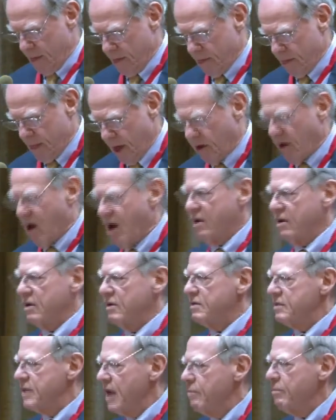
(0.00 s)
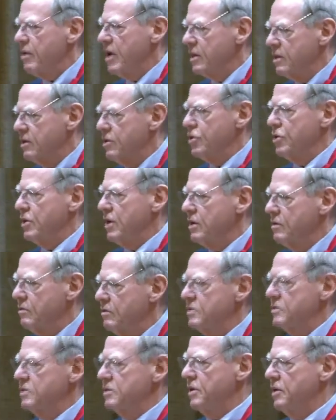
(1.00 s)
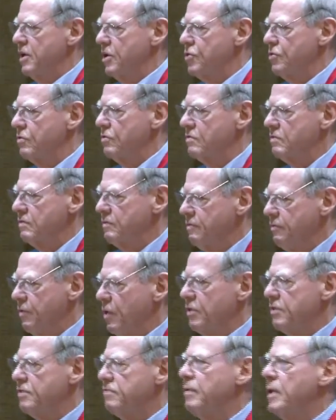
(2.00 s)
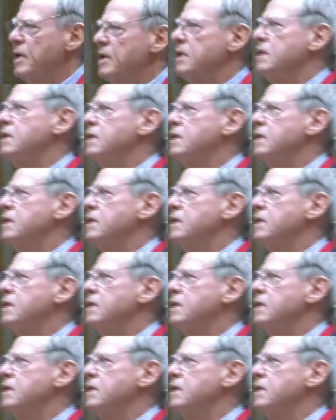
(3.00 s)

there are some additional considerations. First one